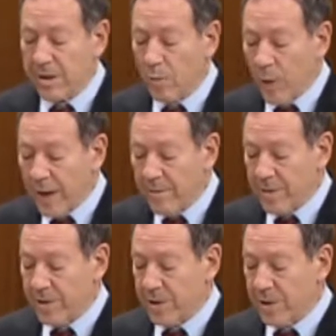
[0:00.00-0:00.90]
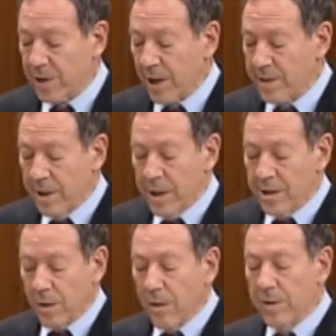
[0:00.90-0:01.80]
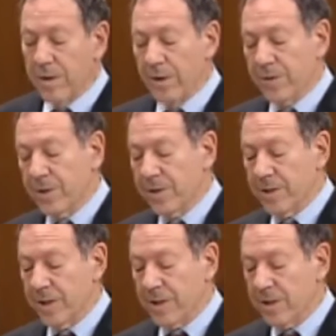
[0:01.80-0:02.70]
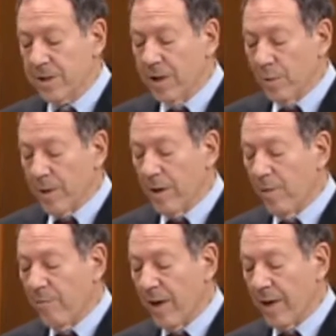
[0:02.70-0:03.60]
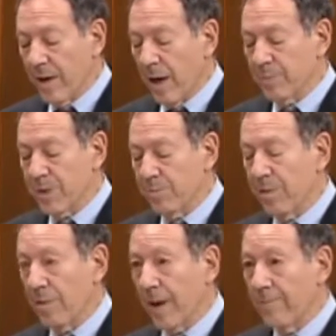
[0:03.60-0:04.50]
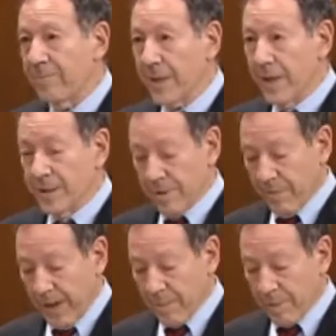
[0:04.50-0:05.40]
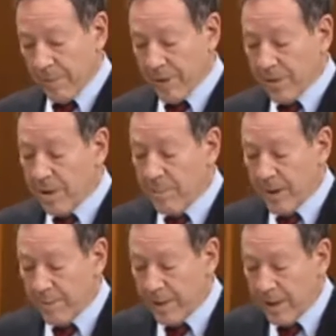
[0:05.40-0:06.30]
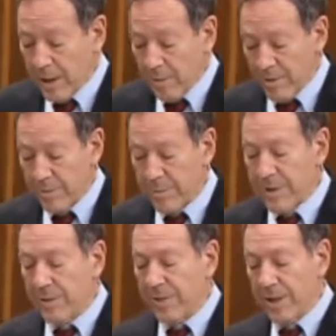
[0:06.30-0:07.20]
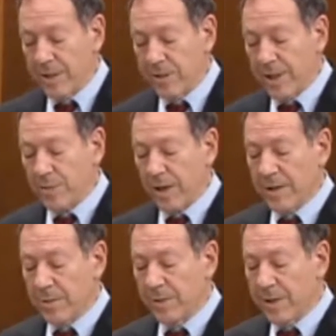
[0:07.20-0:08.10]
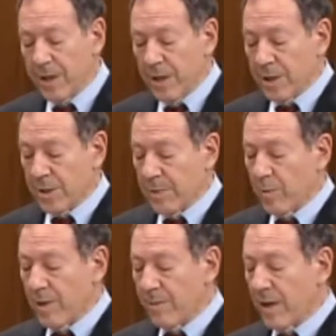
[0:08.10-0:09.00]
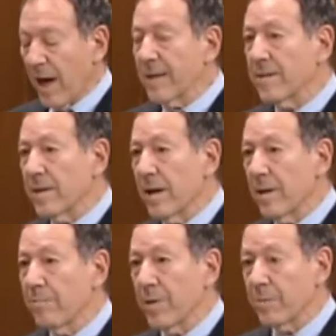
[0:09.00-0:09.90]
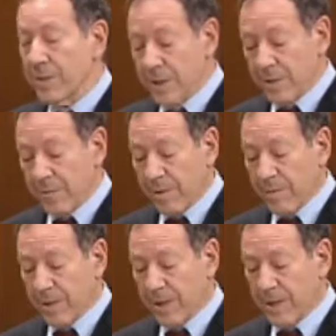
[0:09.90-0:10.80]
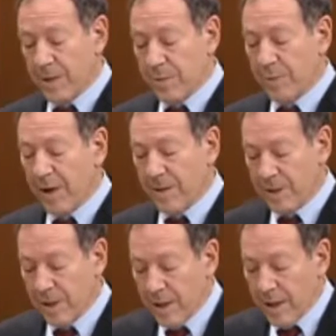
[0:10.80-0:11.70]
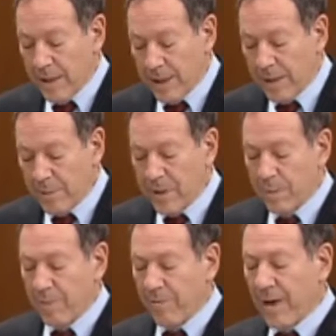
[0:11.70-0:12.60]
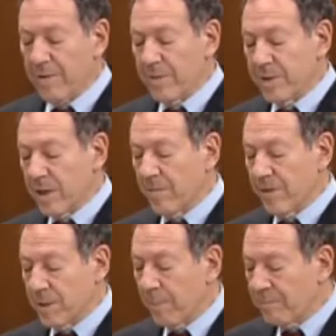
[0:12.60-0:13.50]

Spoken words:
to waive the surcharge to only those jurisdictions where no fine option program is available. My third amendment would have specifically addressed what I submit should be one of the underlying purposes of criminal justice policy, namely to prevent recidivism